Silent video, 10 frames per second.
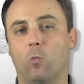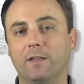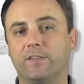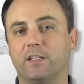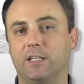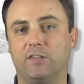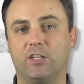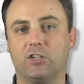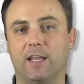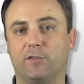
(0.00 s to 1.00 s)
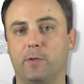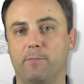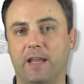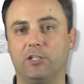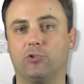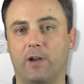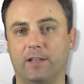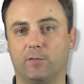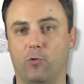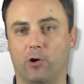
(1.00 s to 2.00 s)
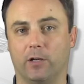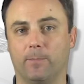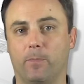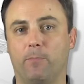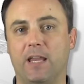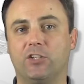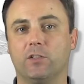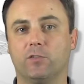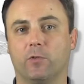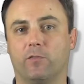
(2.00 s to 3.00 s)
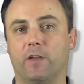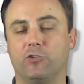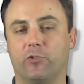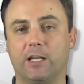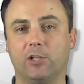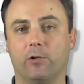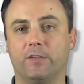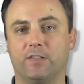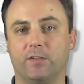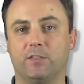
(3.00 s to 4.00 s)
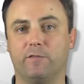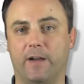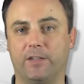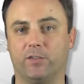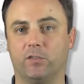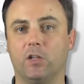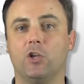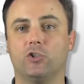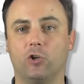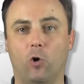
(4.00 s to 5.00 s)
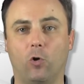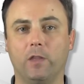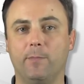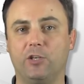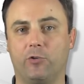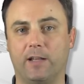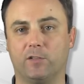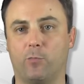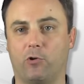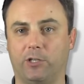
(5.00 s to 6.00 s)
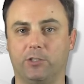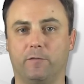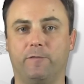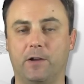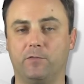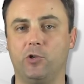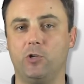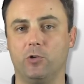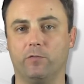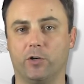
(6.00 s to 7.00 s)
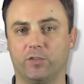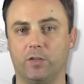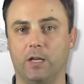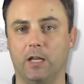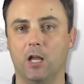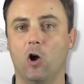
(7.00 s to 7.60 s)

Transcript: Once a decision has been made to transport, patients with ventricular assist devices should only be transported to Fairview University